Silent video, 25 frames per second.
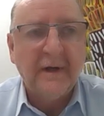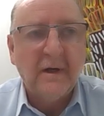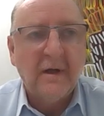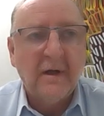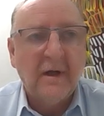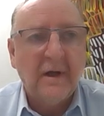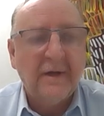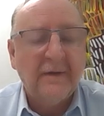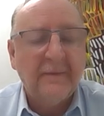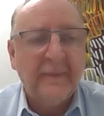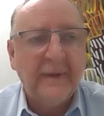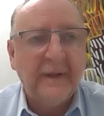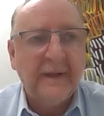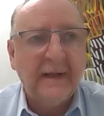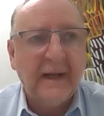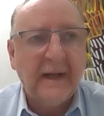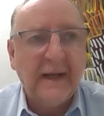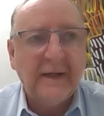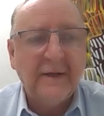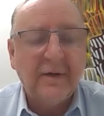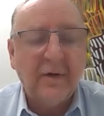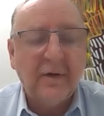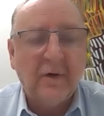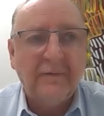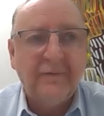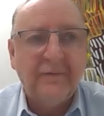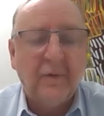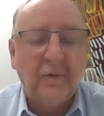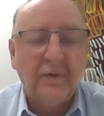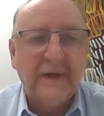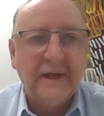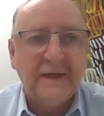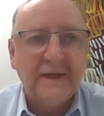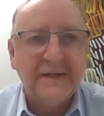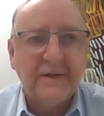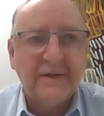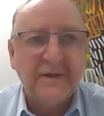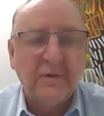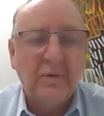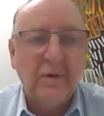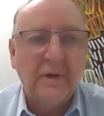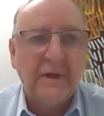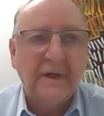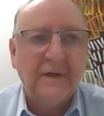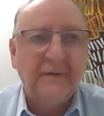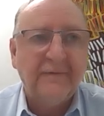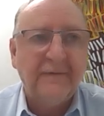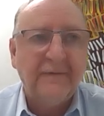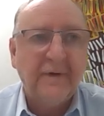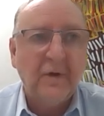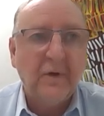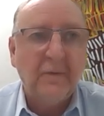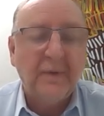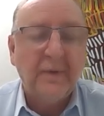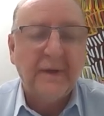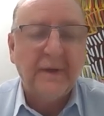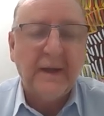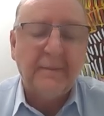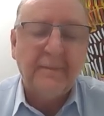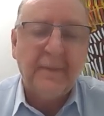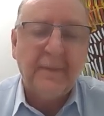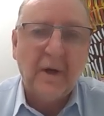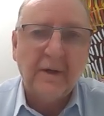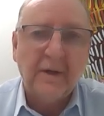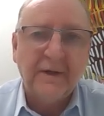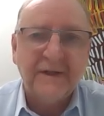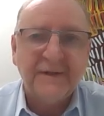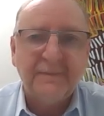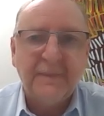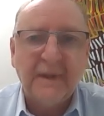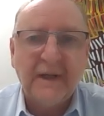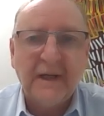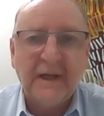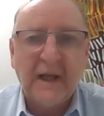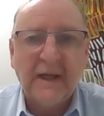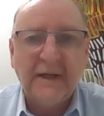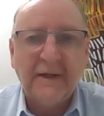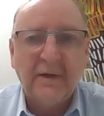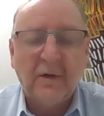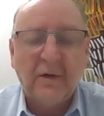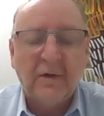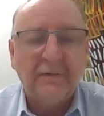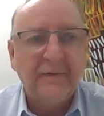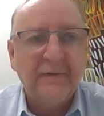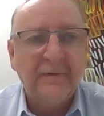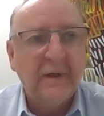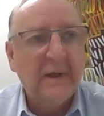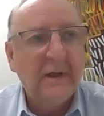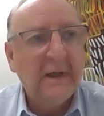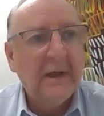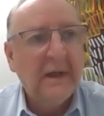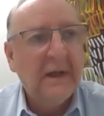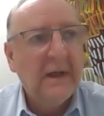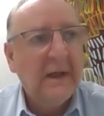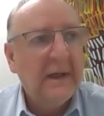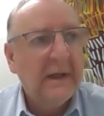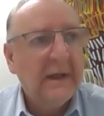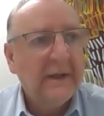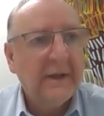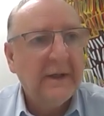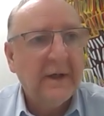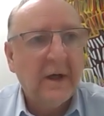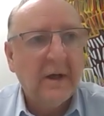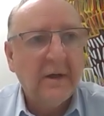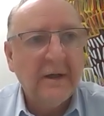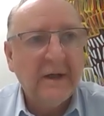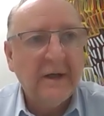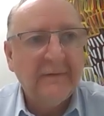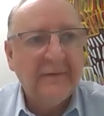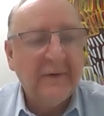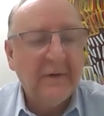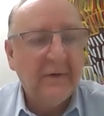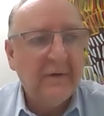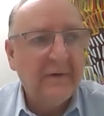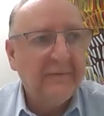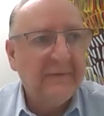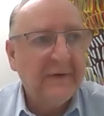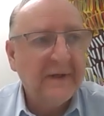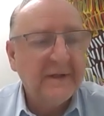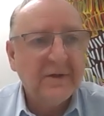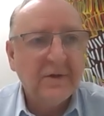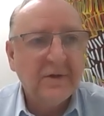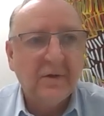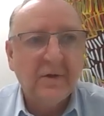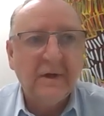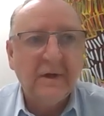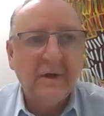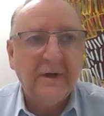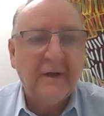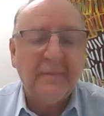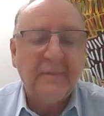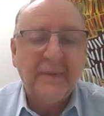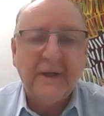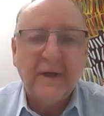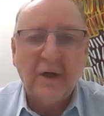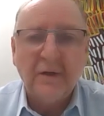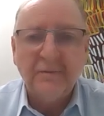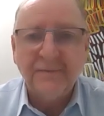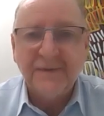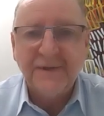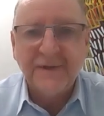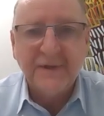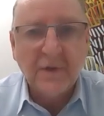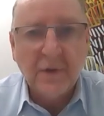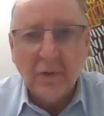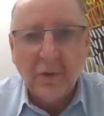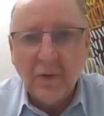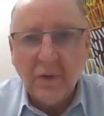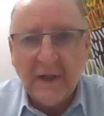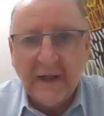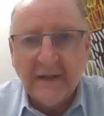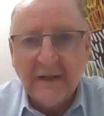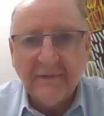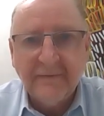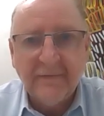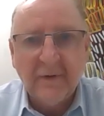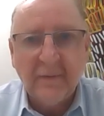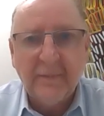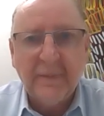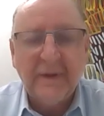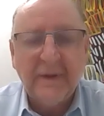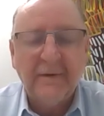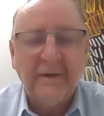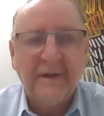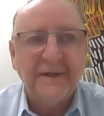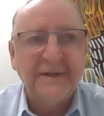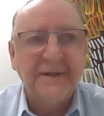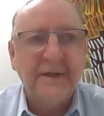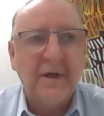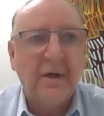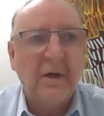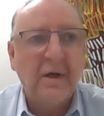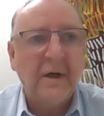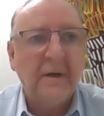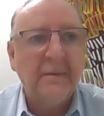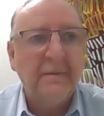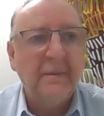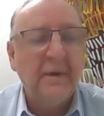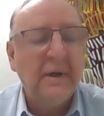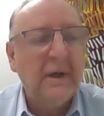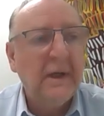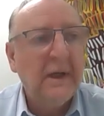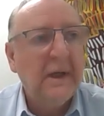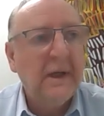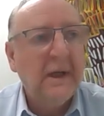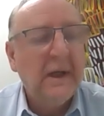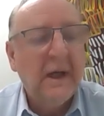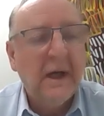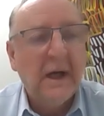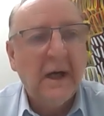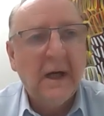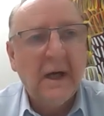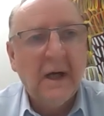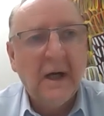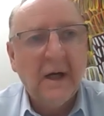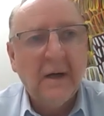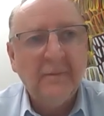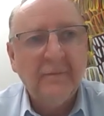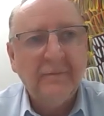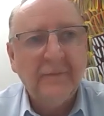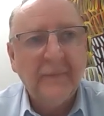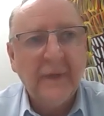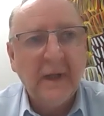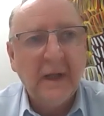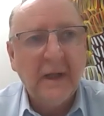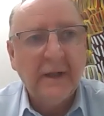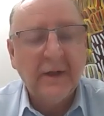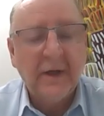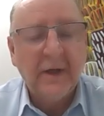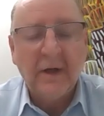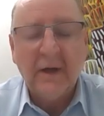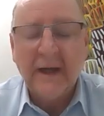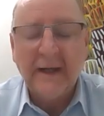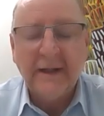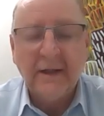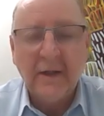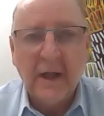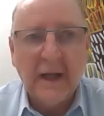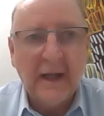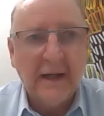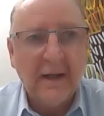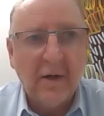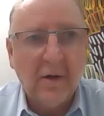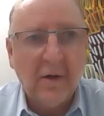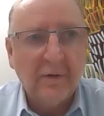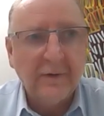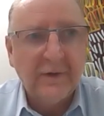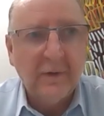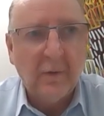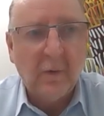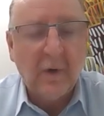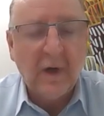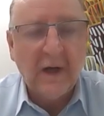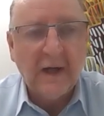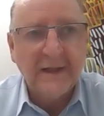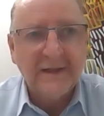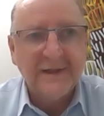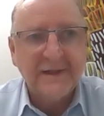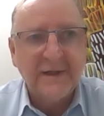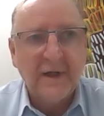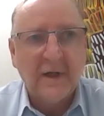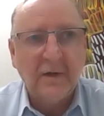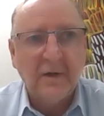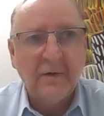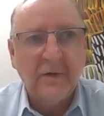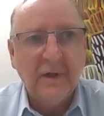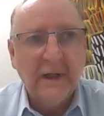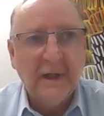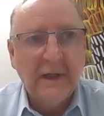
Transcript: either been laid off or they're still working for you, but their partner's been laid off. You know, if you're in Victoria, they've been homeschooling for a period of time, you know, and locked away. So